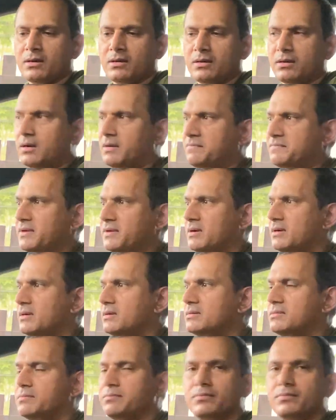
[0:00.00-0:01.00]

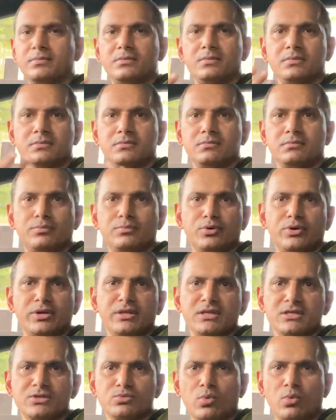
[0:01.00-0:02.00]
after
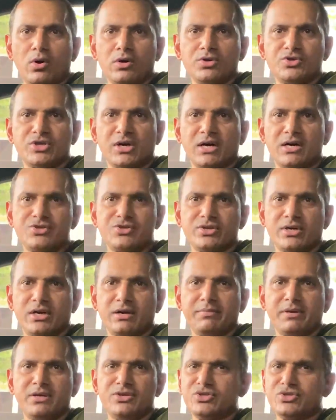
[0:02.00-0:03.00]
putting this wall charger,
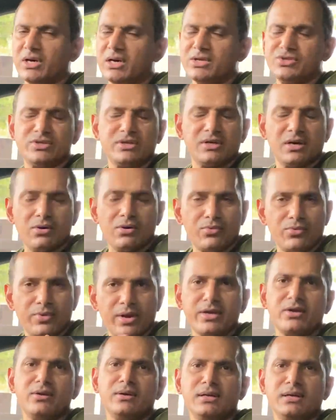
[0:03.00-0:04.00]
I've been charging
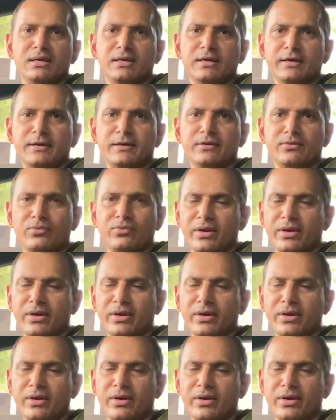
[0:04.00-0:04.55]
regularly,